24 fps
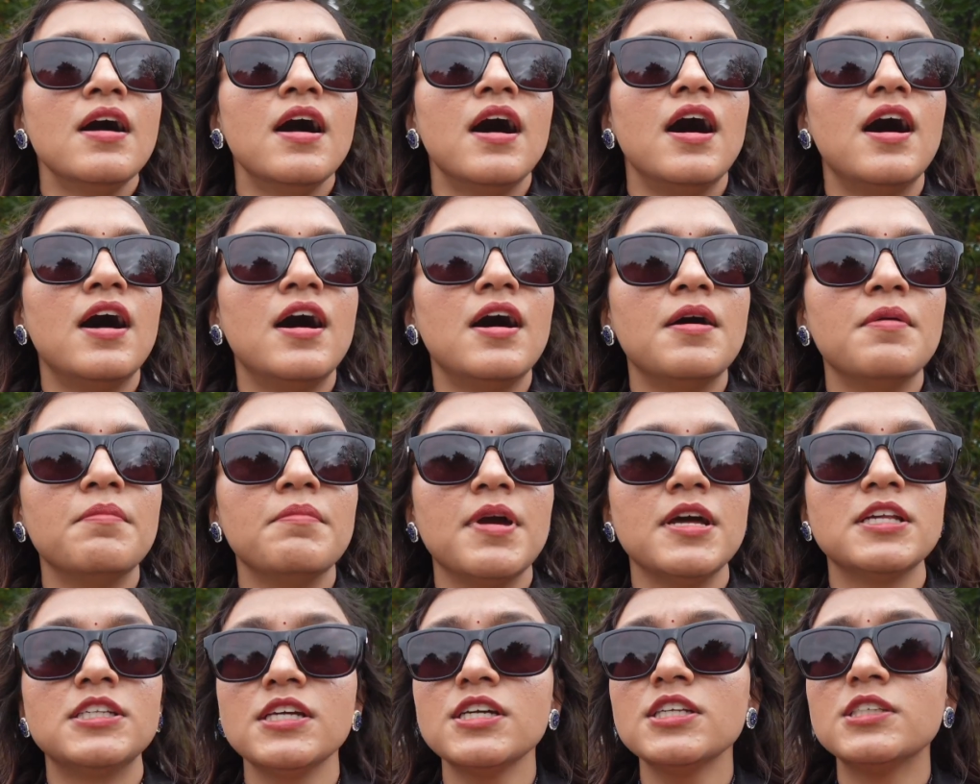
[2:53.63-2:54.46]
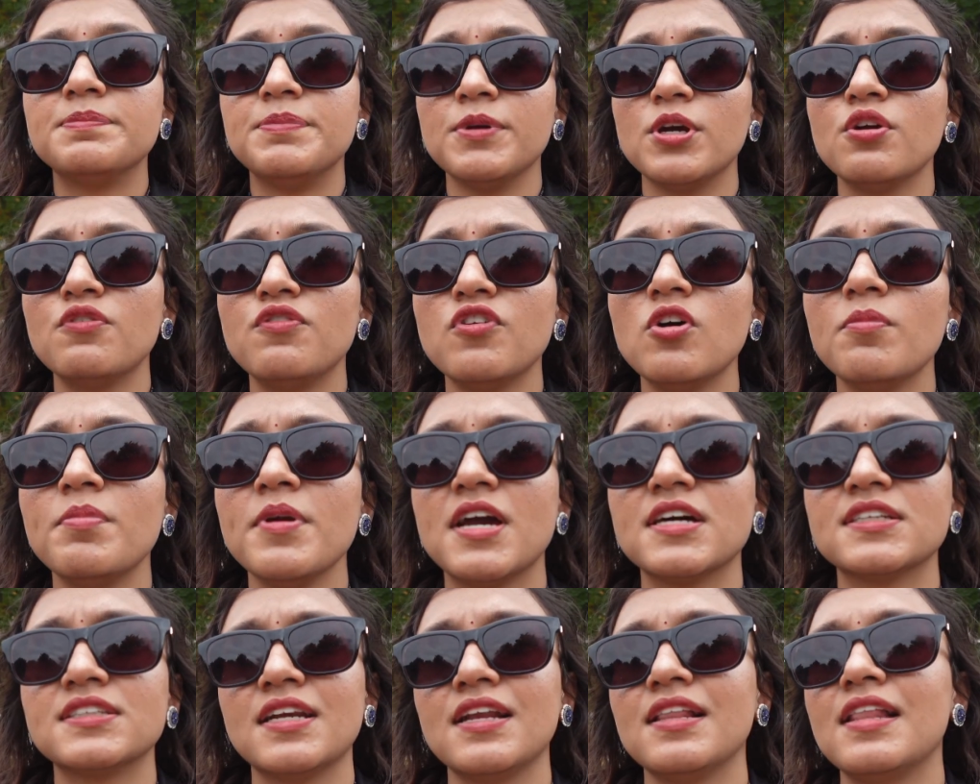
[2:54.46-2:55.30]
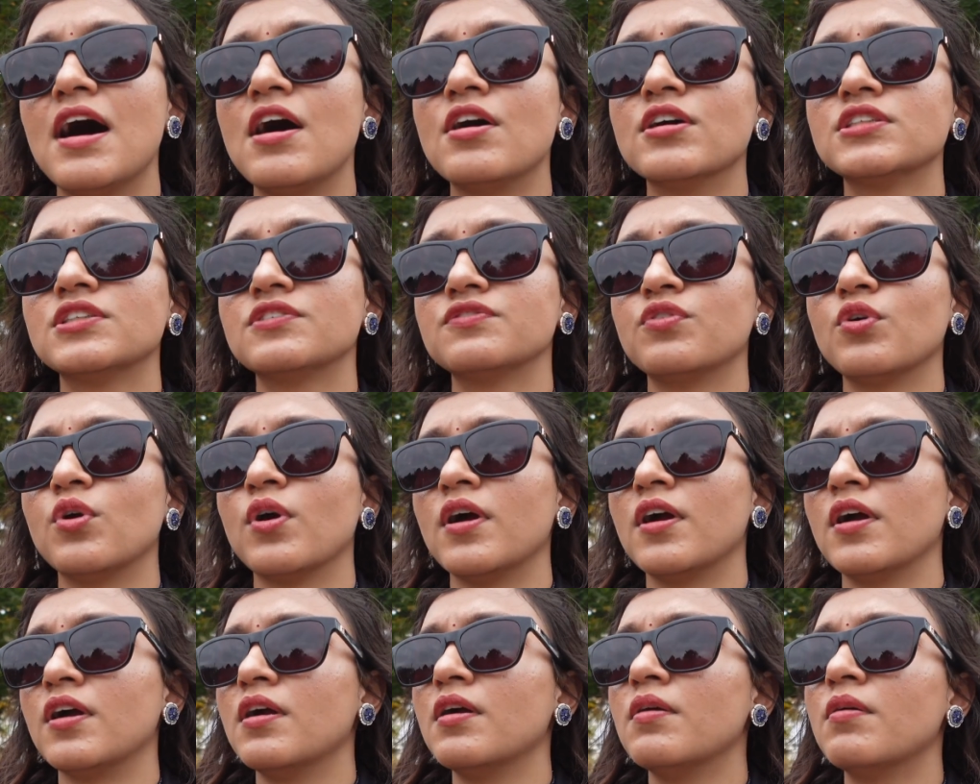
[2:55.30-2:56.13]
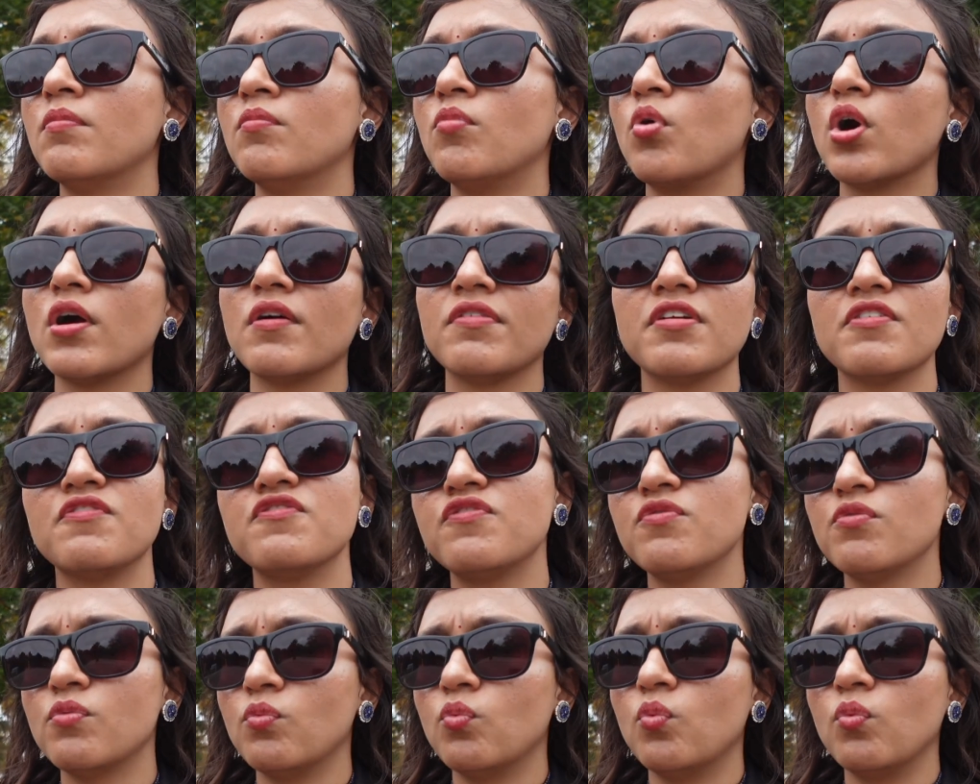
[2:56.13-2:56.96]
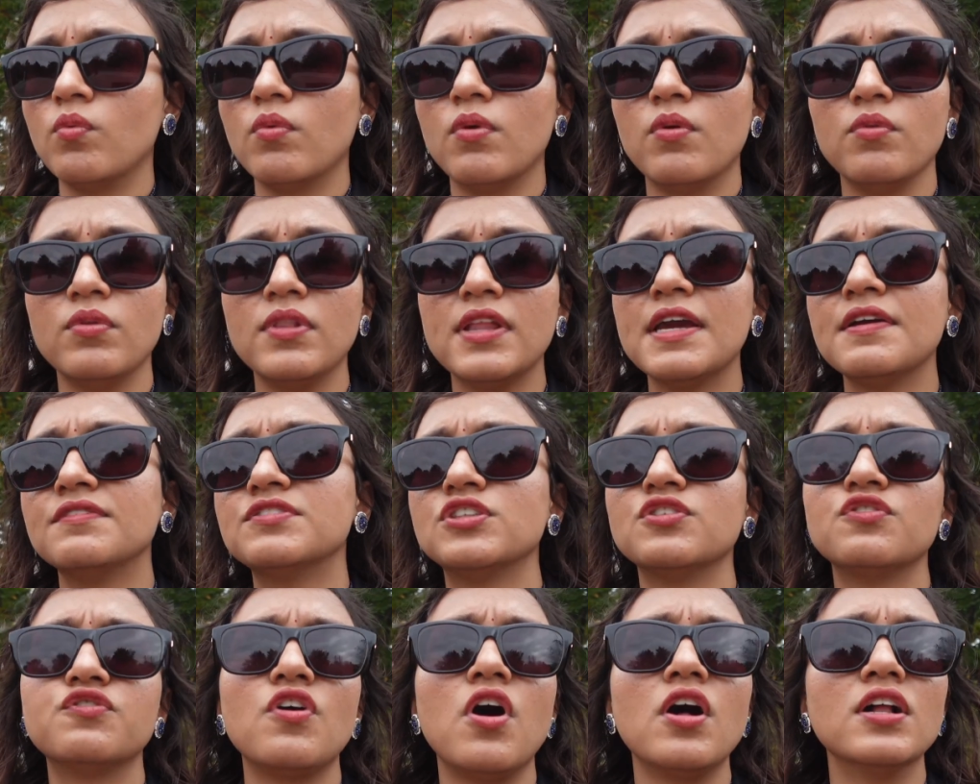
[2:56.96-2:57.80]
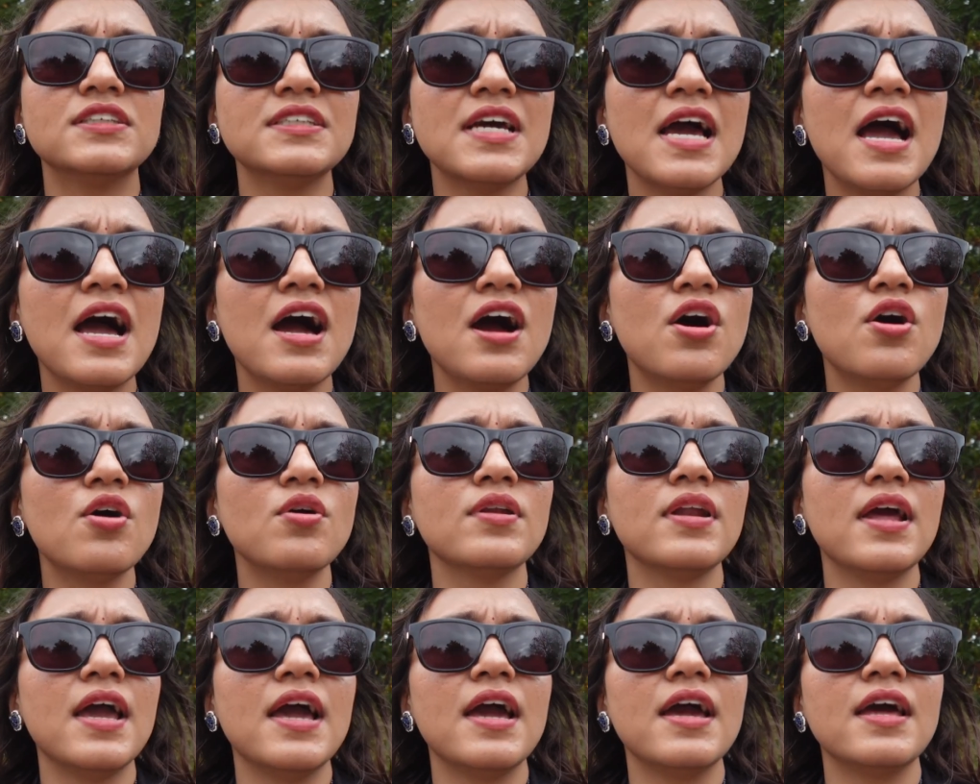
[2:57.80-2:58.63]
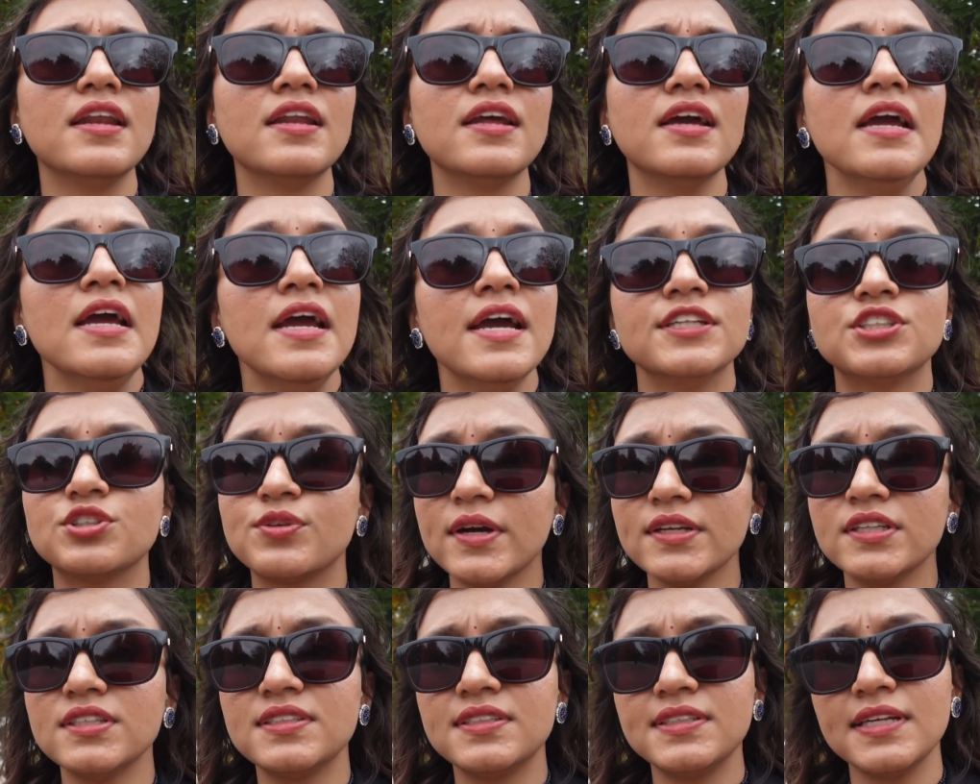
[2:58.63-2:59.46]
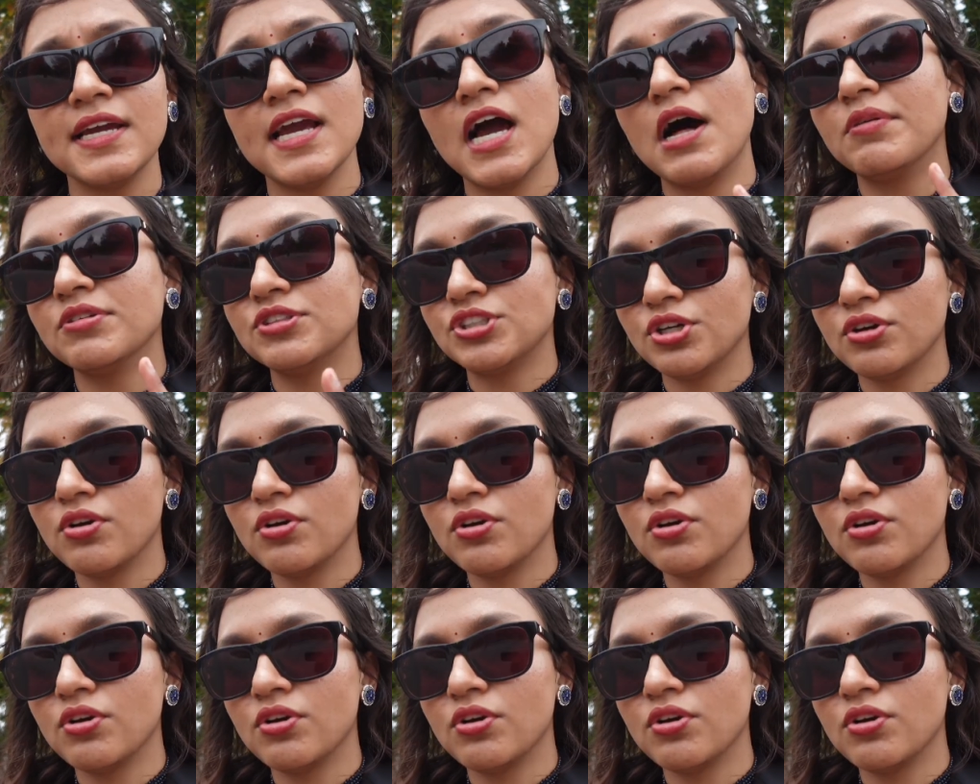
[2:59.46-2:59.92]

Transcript: It is beautiful because it allows for more of the leaves to fall down, and it's great to see. I will show